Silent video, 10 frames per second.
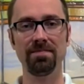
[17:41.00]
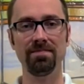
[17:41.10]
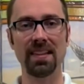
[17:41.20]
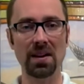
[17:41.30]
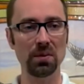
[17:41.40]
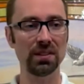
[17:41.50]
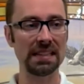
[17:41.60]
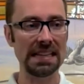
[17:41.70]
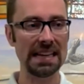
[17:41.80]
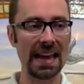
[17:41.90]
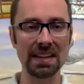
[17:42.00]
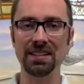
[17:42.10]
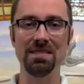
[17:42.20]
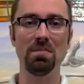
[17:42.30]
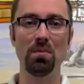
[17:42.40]
That was the
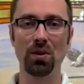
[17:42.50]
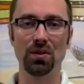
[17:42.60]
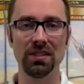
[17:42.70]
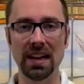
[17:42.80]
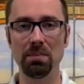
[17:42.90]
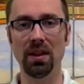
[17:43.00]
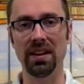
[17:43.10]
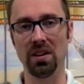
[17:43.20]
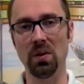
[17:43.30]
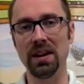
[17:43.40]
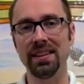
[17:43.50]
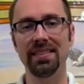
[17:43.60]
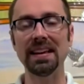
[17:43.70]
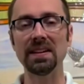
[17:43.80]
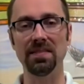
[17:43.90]
ancient biblical day planner. What do you
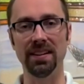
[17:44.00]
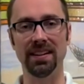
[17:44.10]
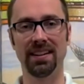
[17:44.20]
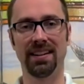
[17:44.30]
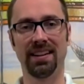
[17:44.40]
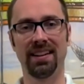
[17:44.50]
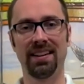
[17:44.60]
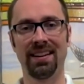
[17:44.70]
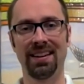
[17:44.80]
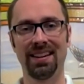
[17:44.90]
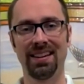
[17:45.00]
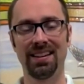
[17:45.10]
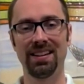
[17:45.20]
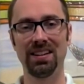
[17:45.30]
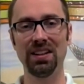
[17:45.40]
think of it?
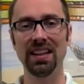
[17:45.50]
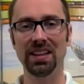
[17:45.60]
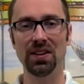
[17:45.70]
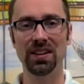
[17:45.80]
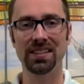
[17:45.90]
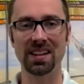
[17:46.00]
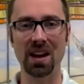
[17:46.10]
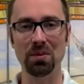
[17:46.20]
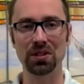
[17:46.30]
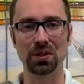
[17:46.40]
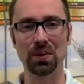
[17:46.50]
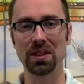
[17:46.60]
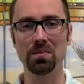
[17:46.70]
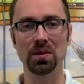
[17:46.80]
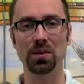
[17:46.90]
Do you think you could establish a
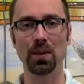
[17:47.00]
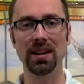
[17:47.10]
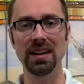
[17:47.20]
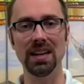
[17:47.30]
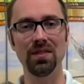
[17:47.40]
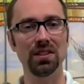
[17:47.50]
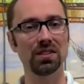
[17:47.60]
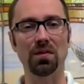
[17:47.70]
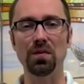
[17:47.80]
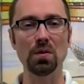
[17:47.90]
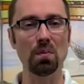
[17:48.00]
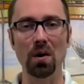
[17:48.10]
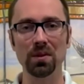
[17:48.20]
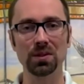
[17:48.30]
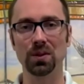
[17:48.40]
rhythm of spending even just a few
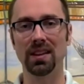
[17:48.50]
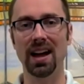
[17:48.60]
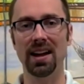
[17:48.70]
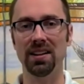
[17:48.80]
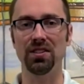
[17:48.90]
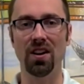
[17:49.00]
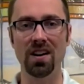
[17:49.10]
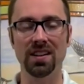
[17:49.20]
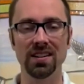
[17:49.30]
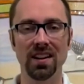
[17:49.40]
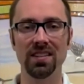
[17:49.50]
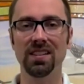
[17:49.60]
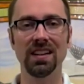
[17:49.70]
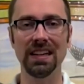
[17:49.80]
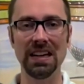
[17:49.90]
moments with God at dawn, at
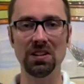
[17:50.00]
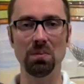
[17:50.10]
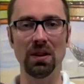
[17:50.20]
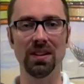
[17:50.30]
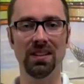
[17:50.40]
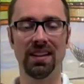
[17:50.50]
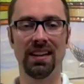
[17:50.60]
dusk, and at each meal?